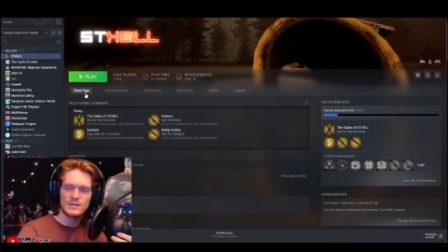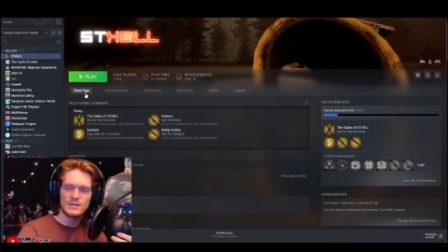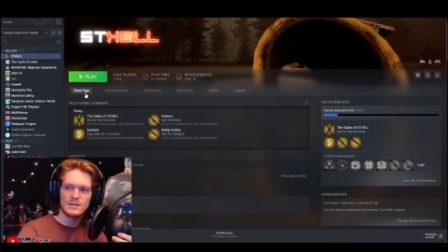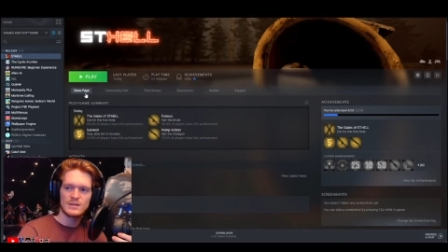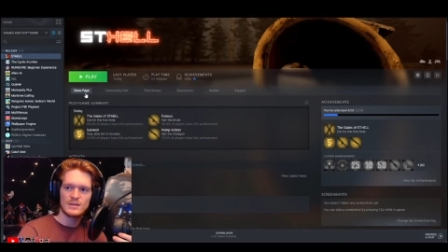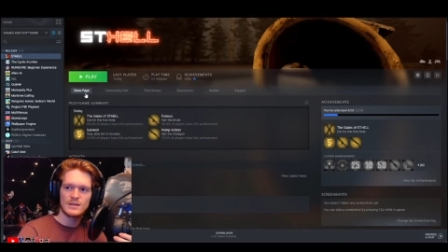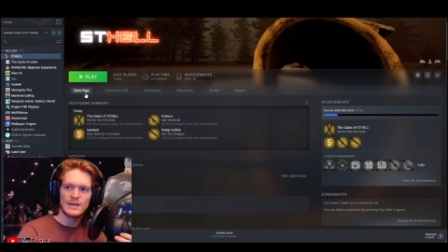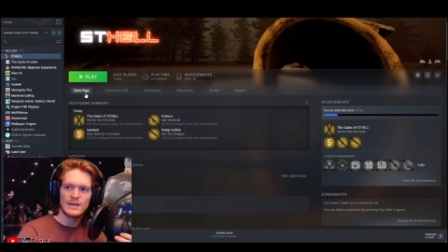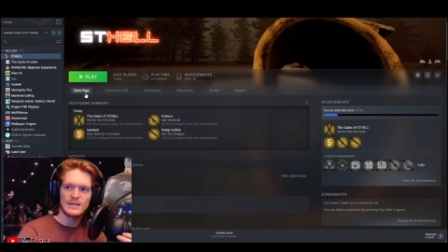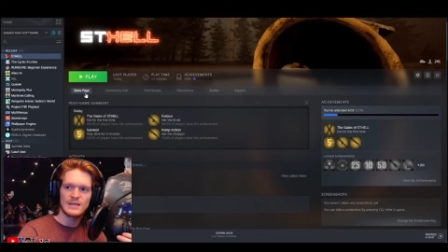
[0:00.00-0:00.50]

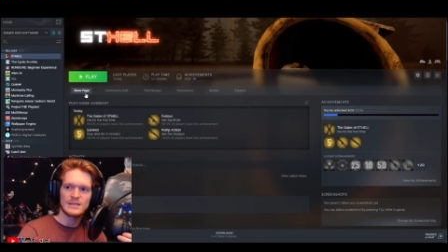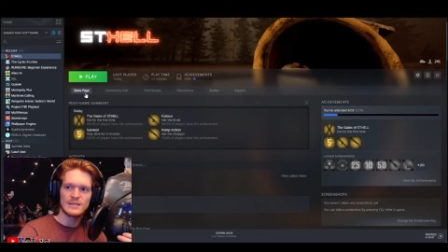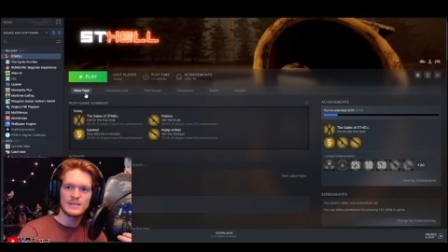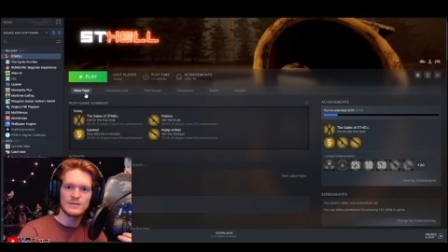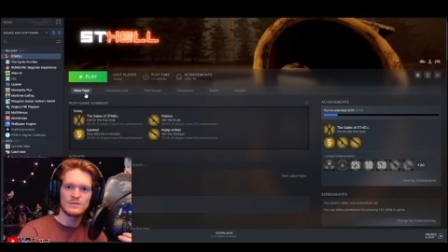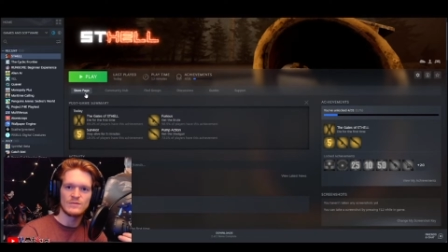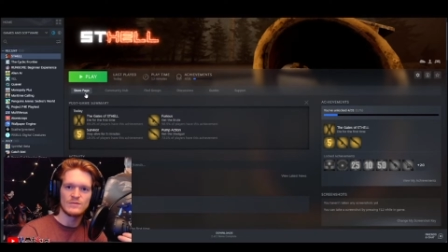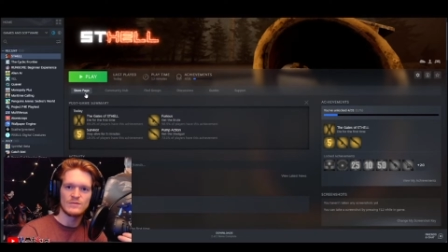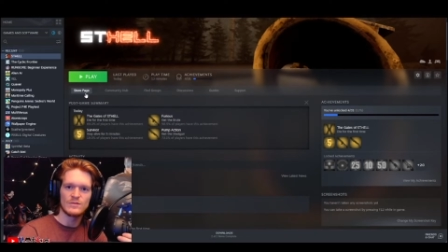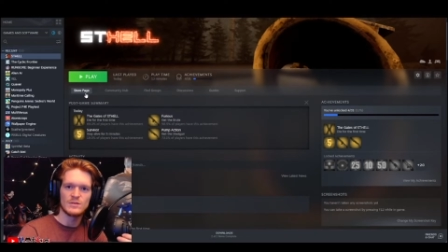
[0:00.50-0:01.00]

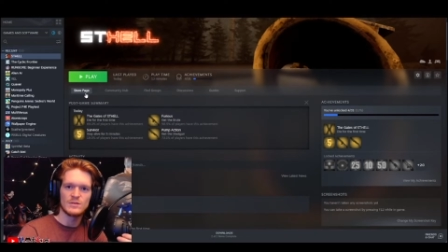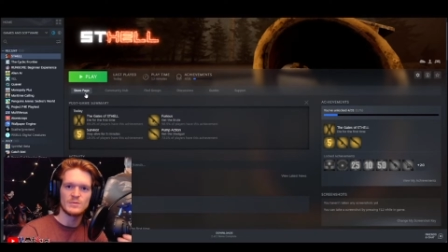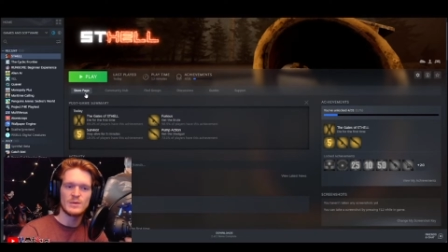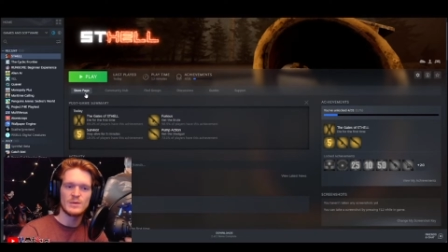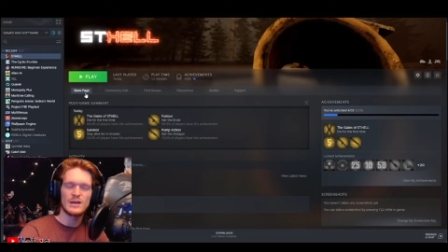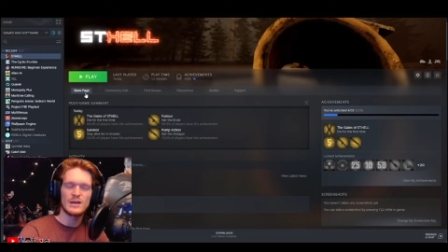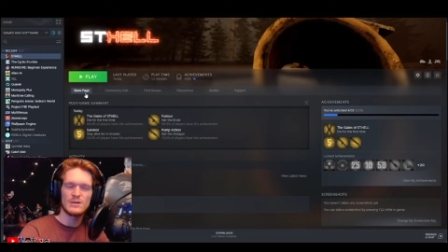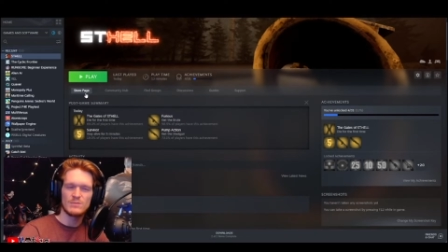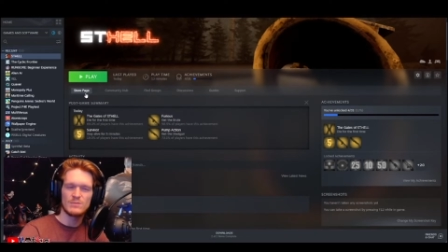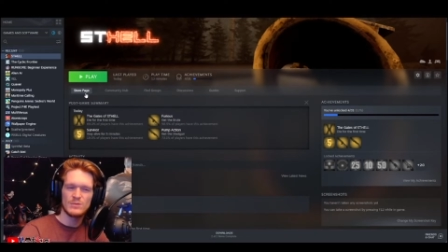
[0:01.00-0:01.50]
asset flip.
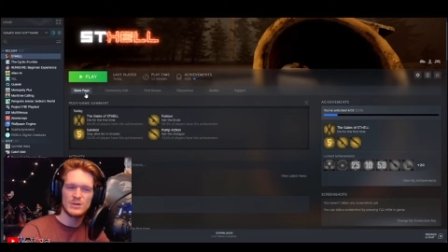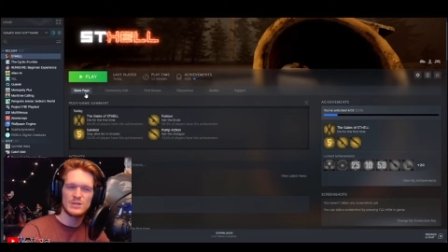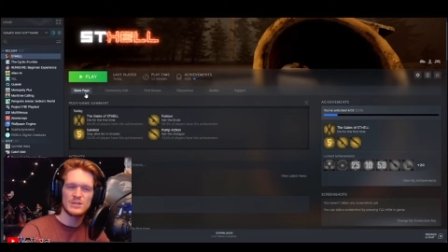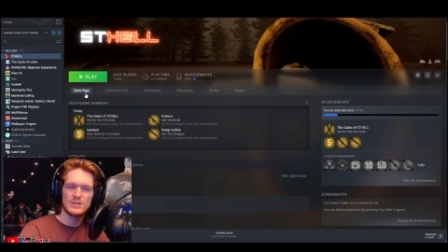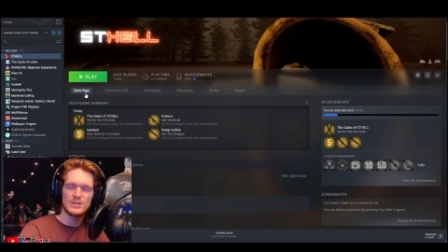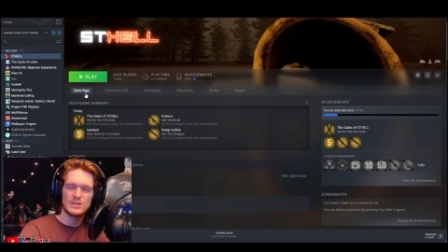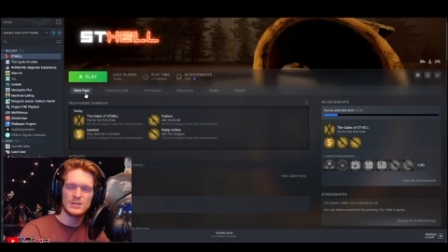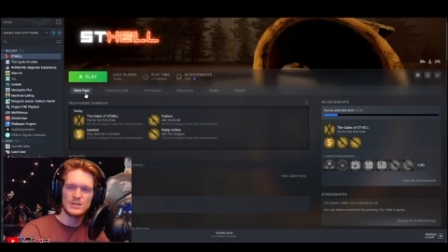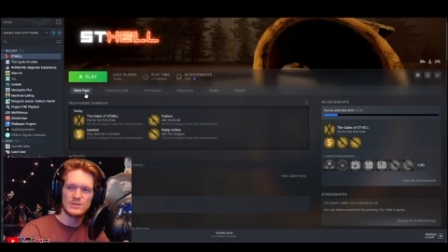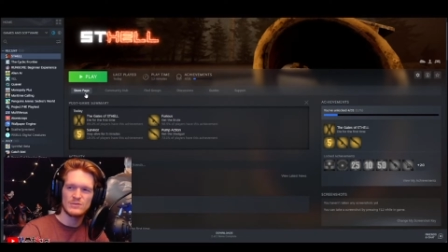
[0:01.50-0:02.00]
How
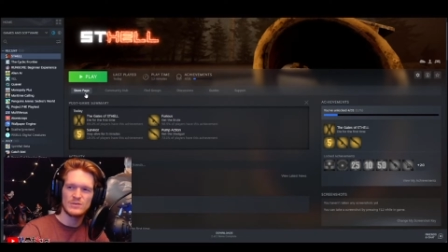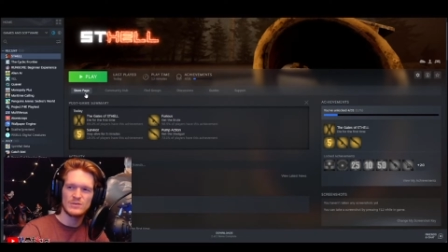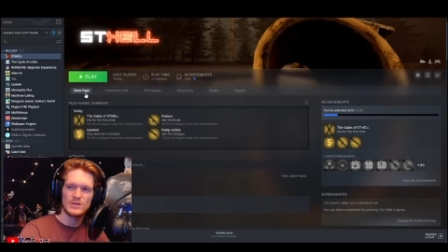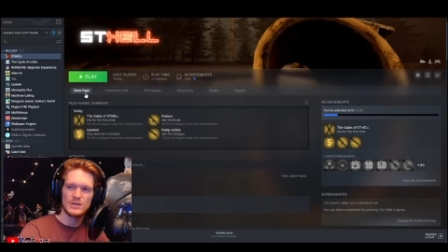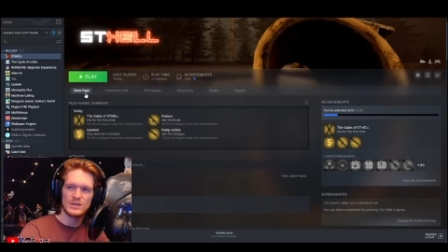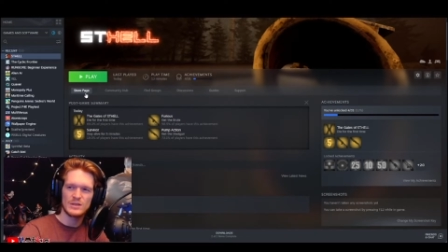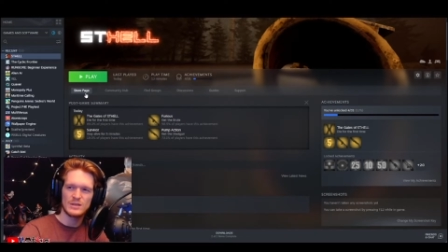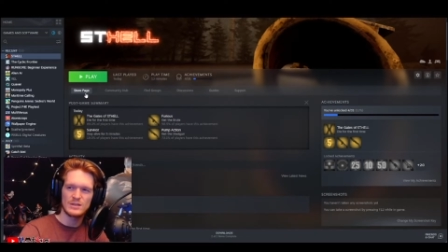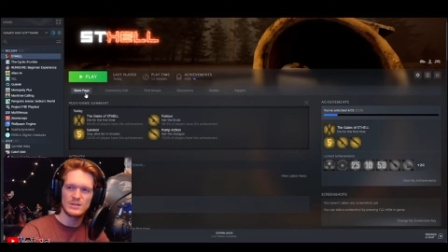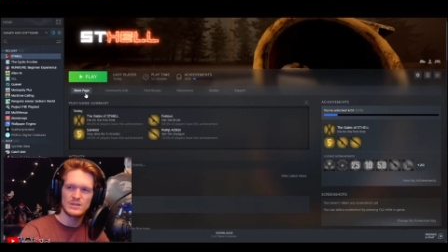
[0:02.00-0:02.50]
much do you
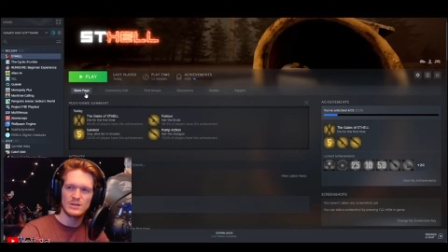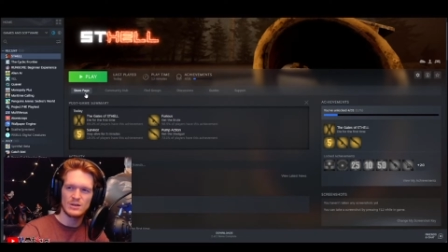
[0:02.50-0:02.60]
think it is?